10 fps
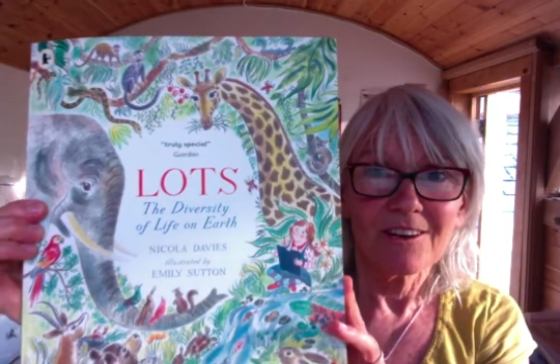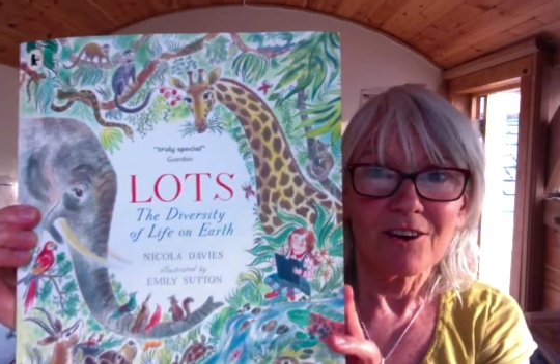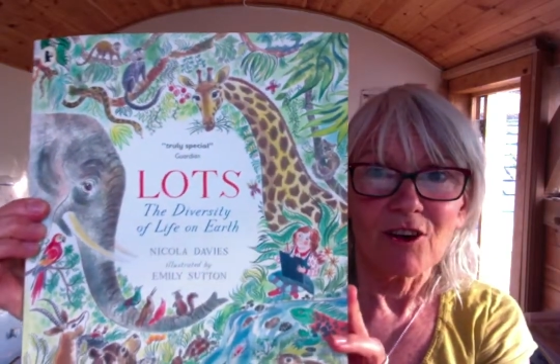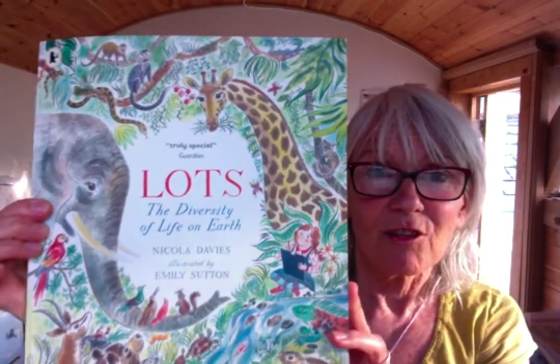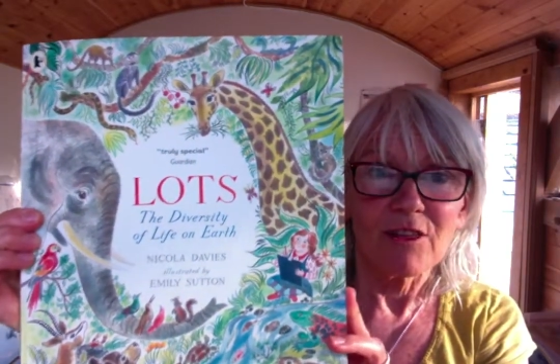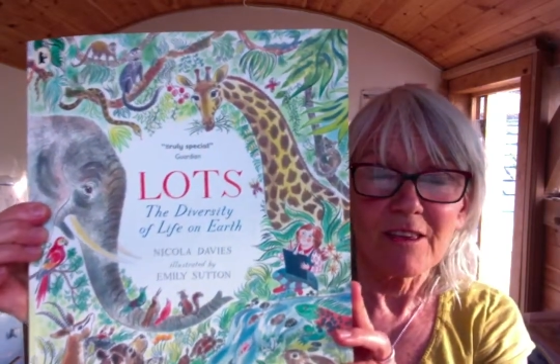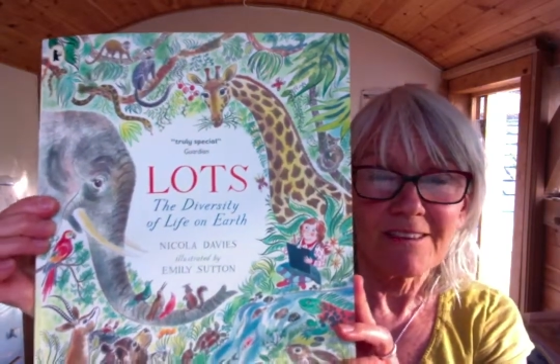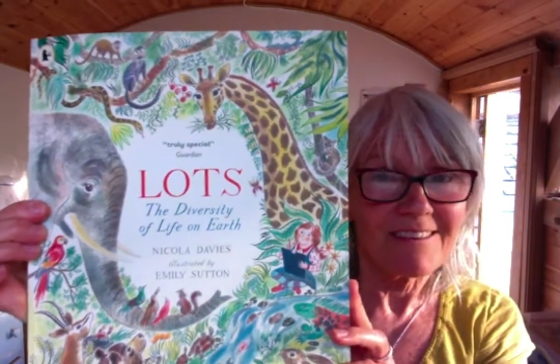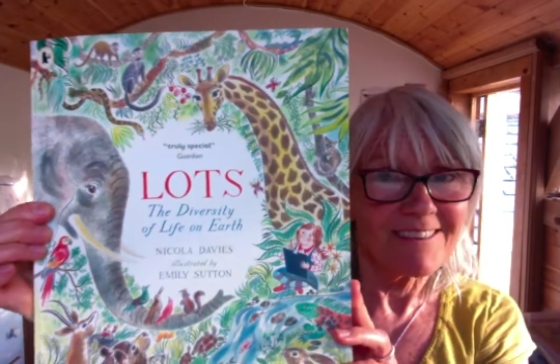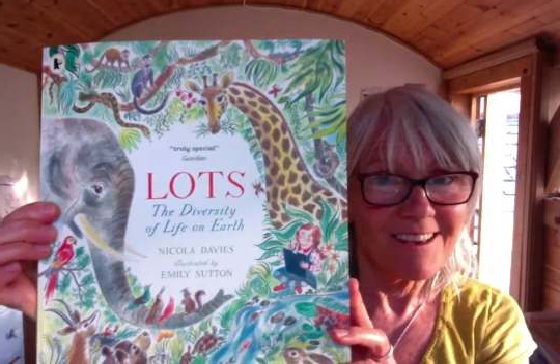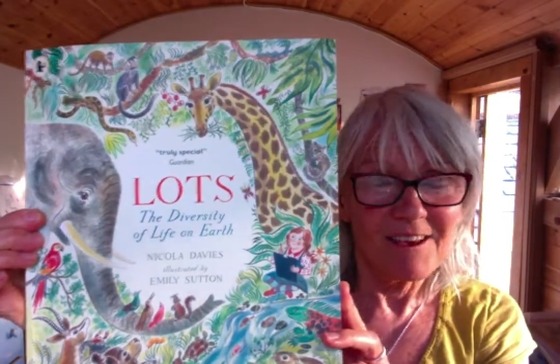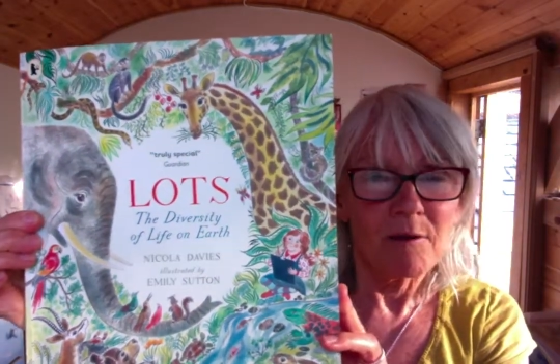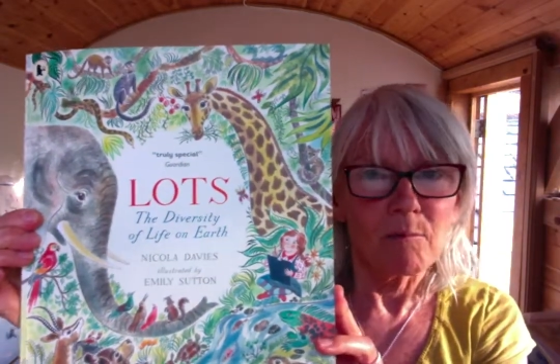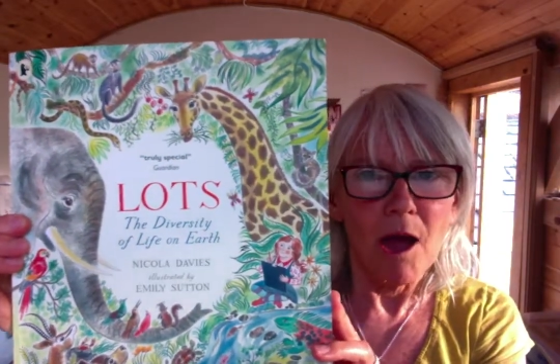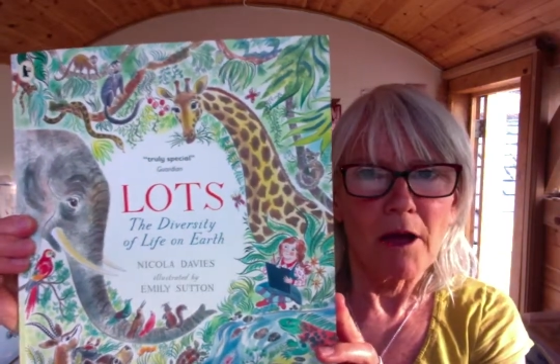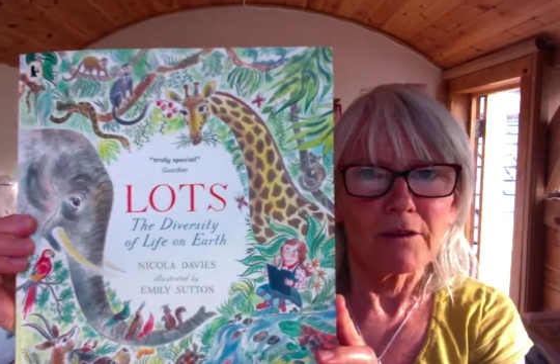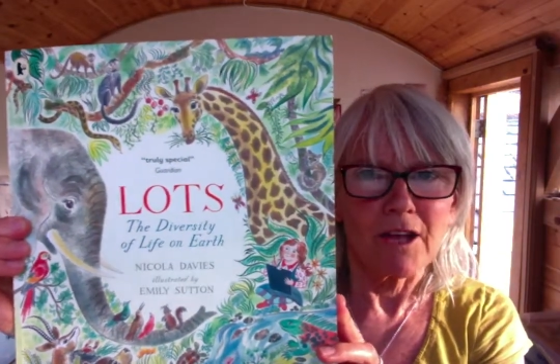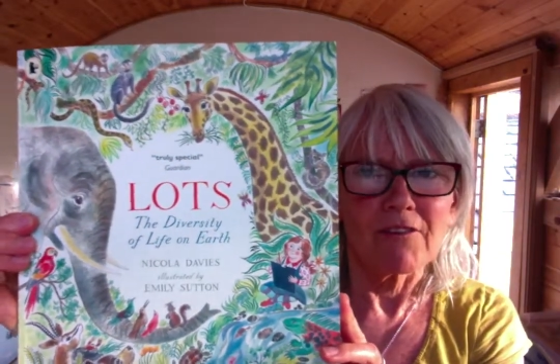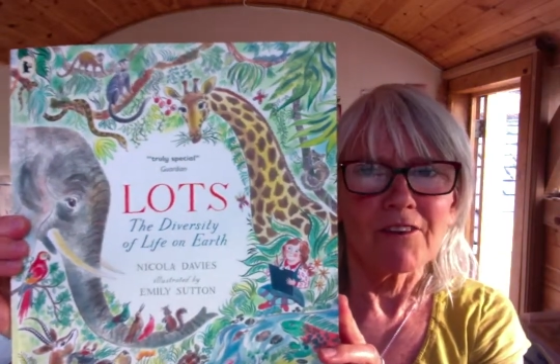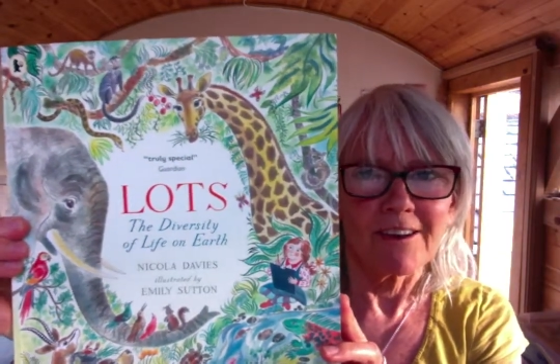on this
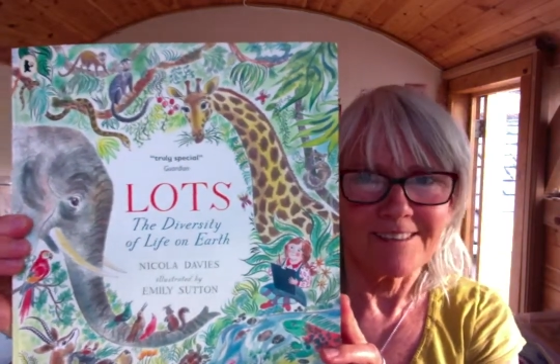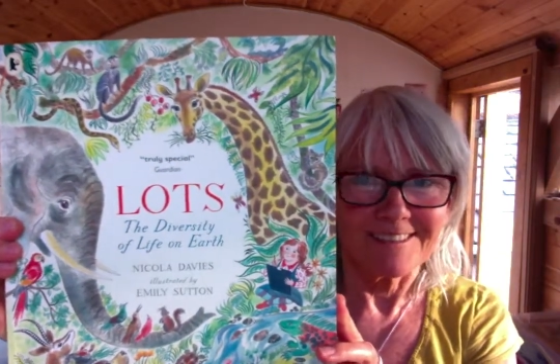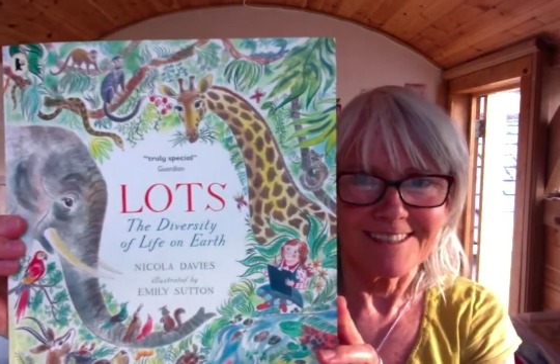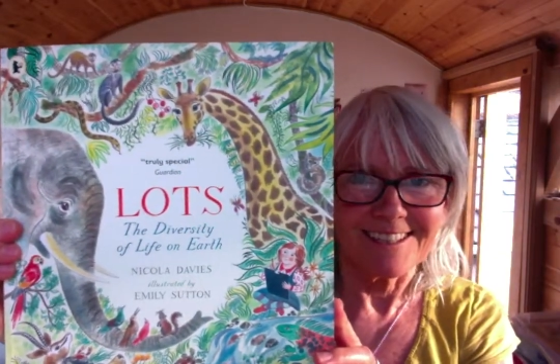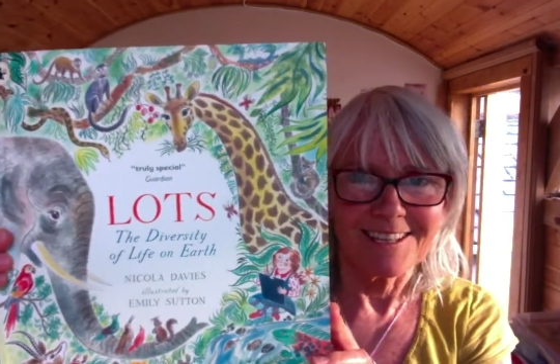biodiversity.